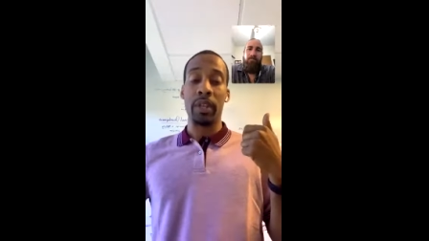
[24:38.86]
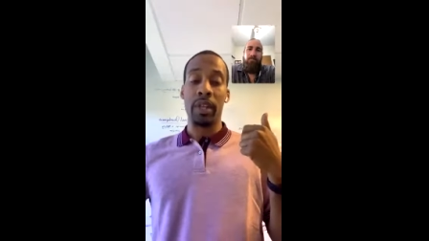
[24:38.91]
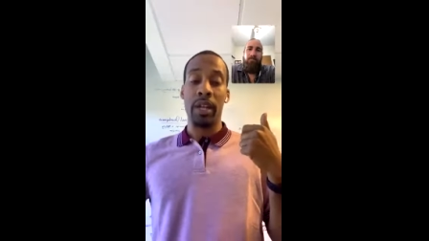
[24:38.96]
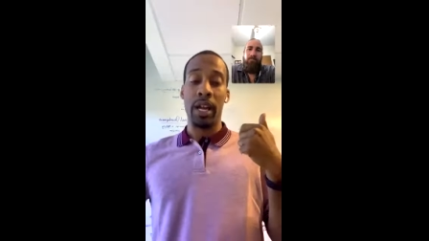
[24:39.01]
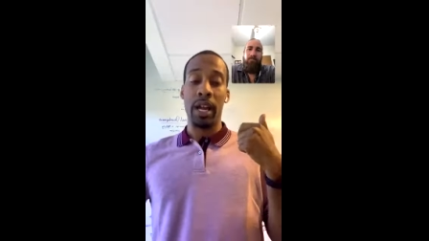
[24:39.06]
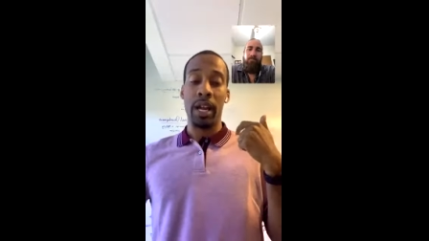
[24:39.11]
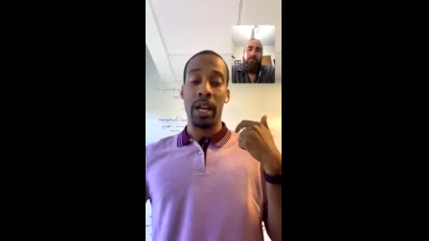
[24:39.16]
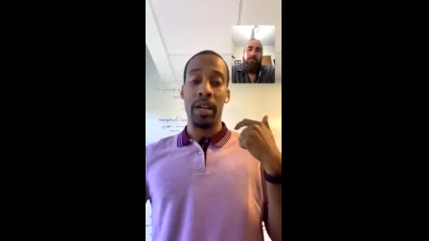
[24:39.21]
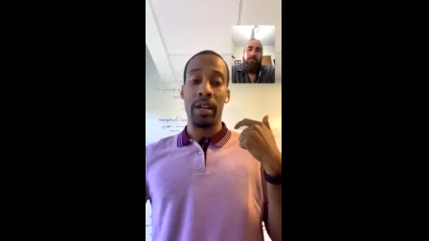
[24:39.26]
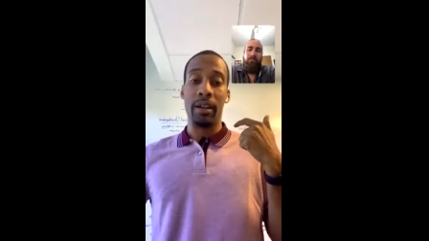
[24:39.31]

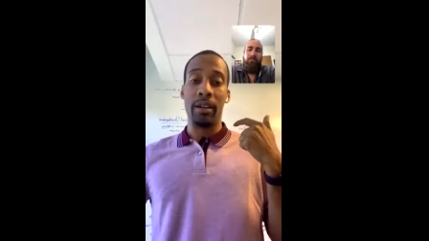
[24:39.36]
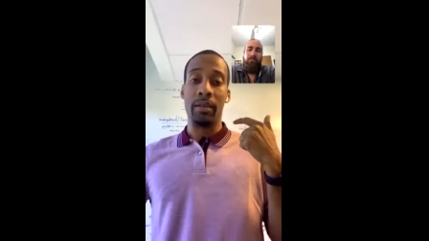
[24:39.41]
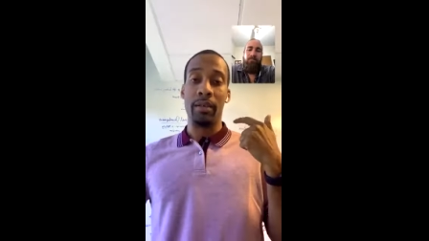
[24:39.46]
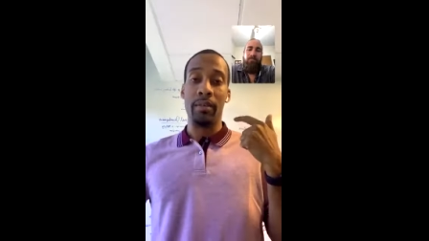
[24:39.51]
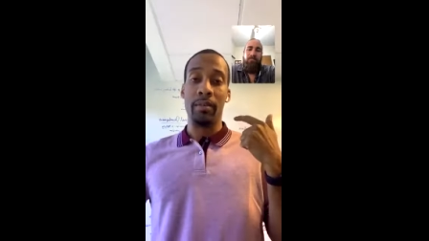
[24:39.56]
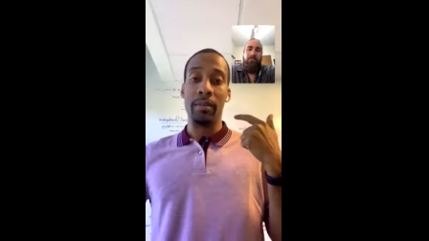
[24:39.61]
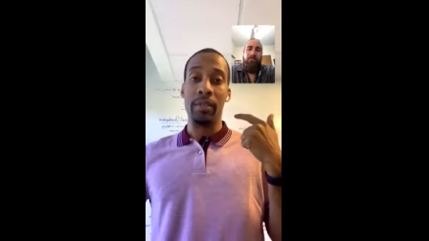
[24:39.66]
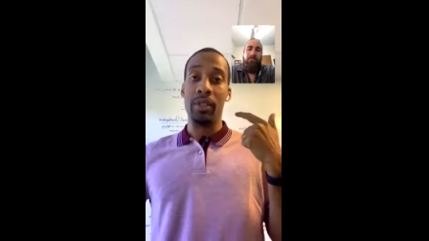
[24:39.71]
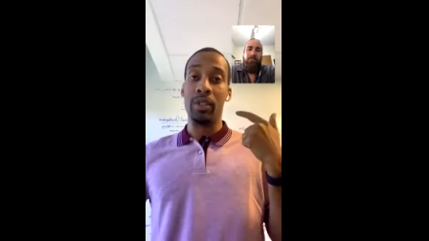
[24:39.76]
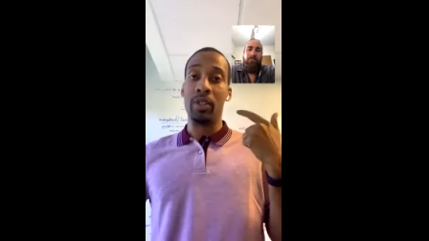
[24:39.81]

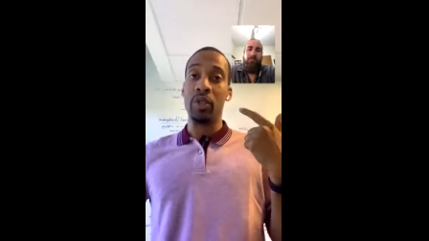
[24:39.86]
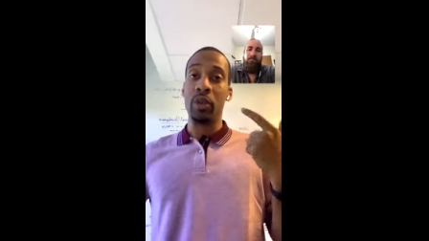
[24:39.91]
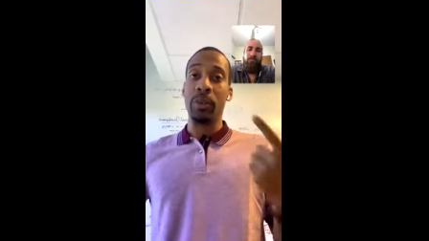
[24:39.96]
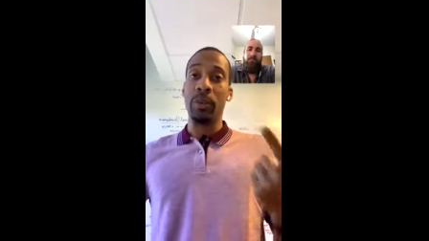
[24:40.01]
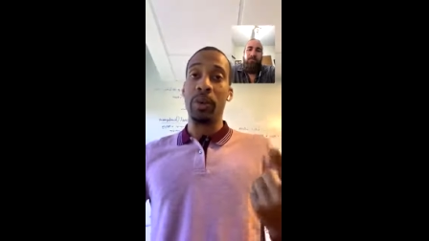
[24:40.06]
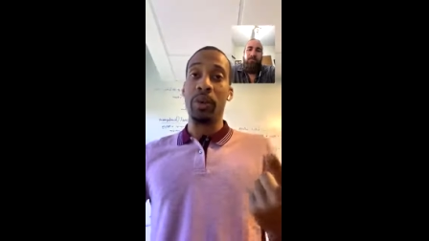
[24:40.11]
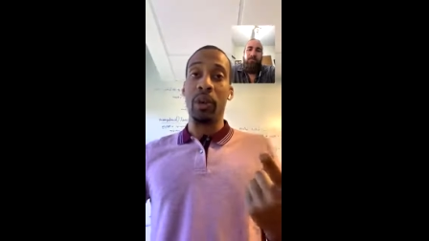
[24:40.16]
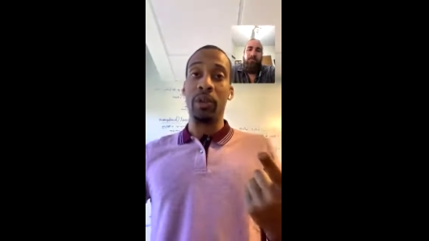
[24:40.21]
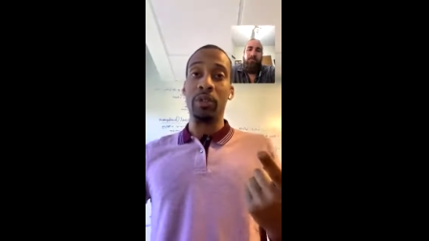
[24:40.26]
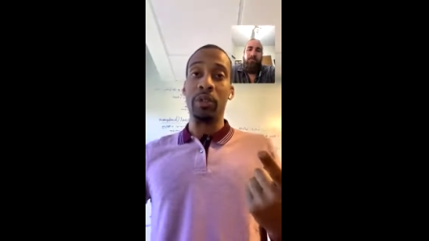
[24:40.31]
Um, he's super
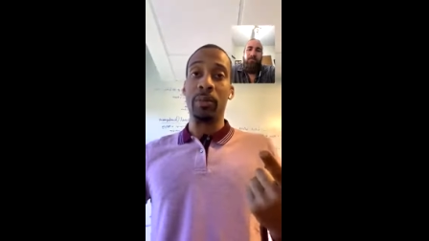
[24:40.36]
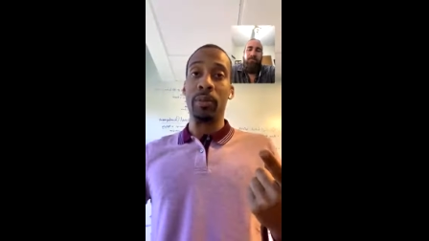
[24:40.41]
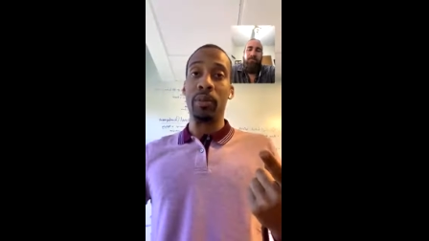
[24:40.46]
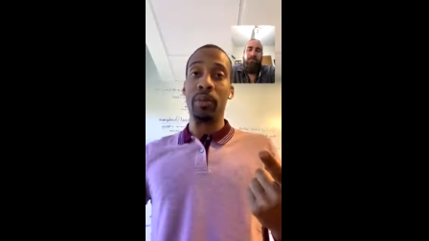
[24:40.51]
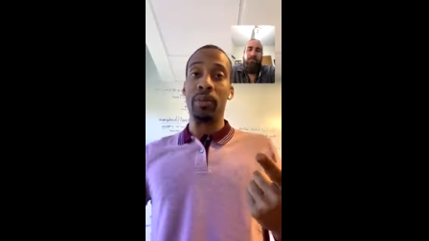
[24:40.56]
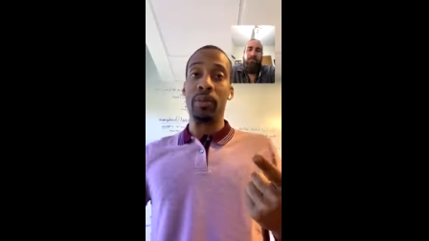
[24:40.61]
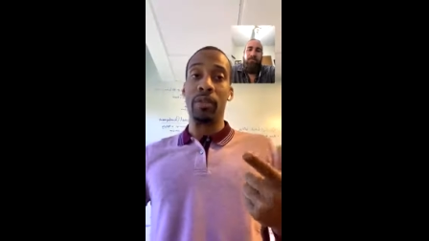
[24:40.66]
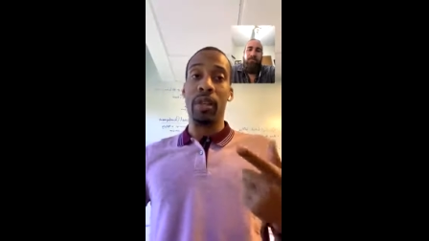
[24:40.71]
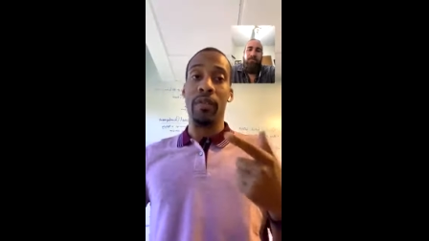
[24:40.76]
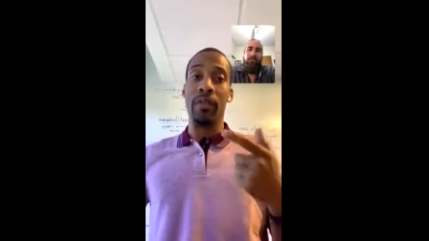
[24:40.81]

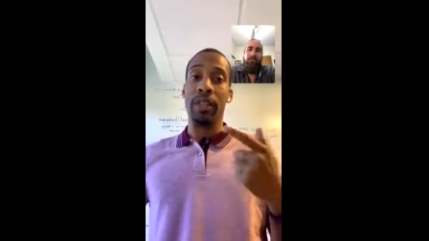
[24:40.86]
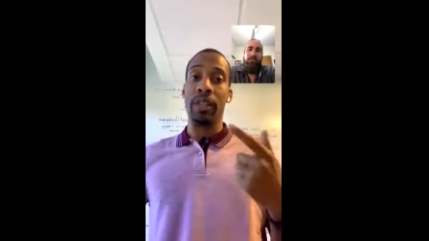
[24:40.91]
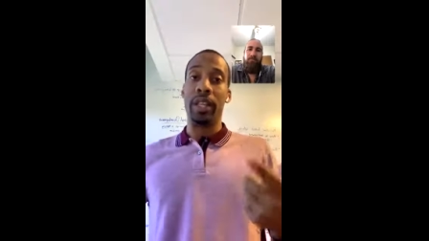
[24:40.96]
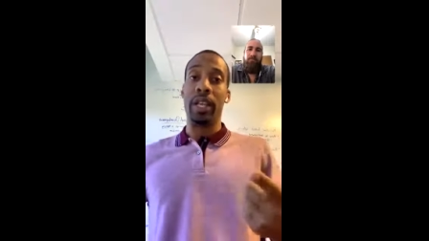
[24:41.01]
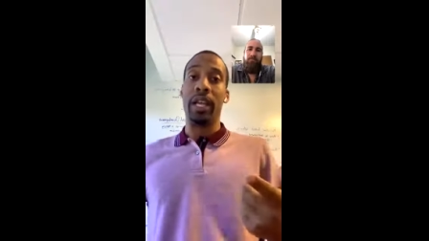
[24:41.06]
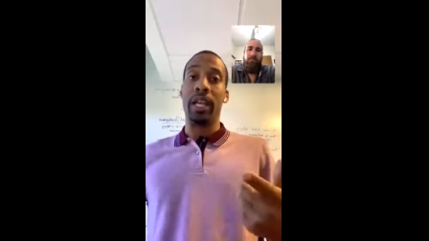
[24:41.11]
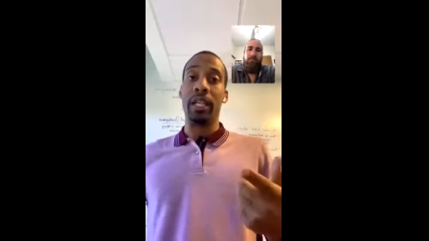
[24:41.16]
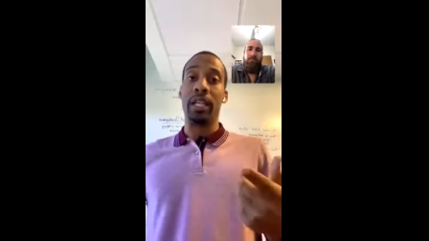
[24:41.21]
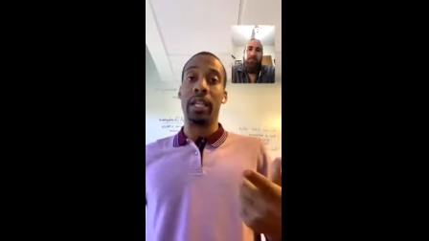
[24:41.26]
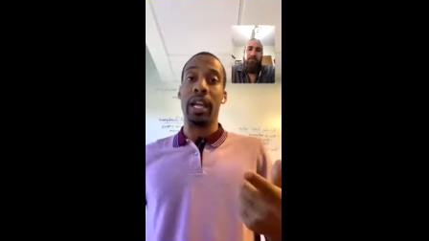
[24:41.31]
coachable, so
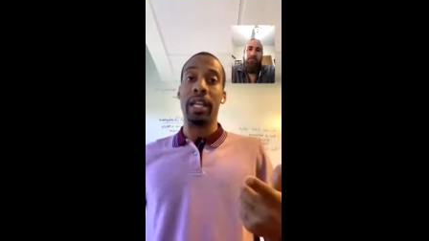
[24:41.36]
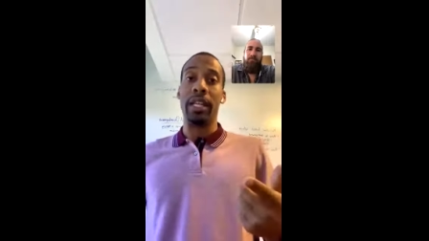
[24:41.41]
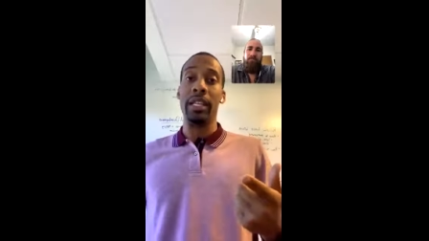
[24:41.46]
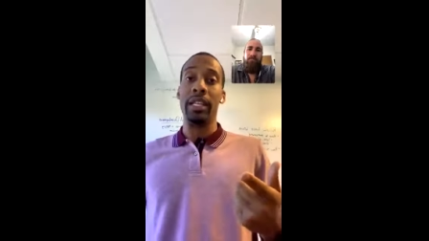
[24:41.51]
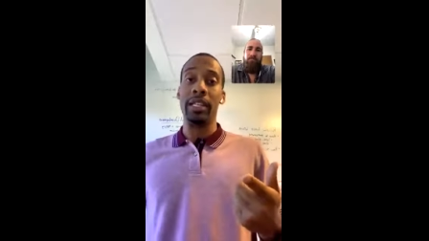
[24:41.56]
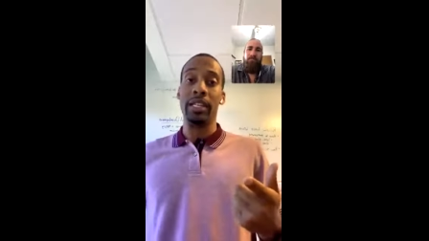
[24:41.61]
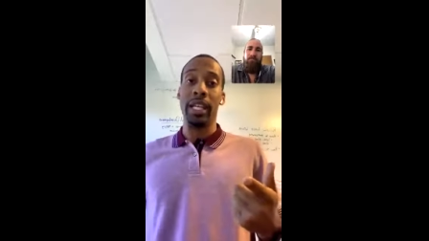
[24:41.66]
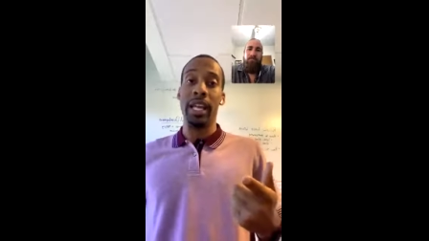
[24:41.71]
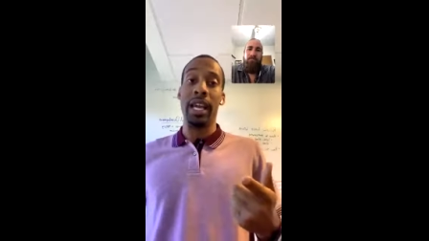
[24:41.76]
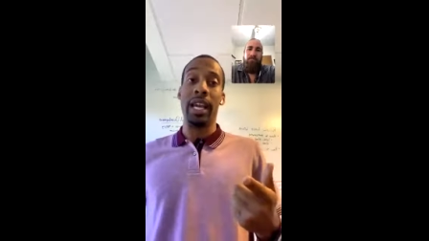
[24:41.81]
everything like he
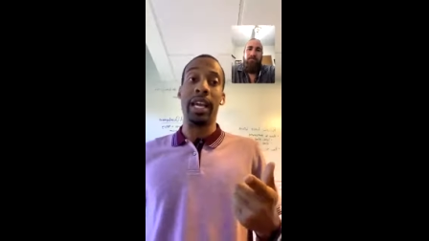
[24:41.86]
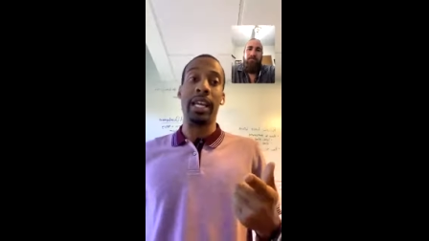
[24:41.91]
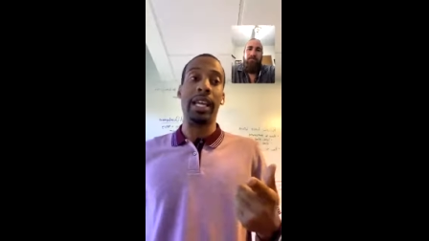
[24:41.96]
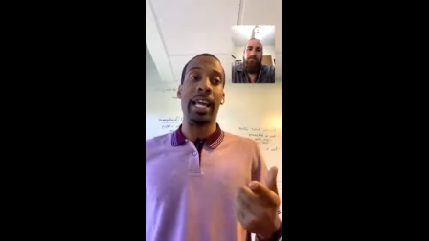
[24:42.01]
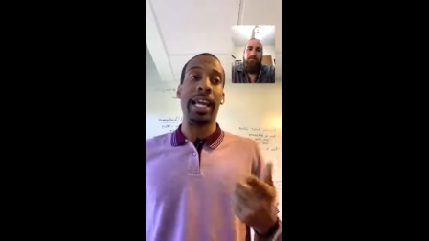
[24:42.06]
said,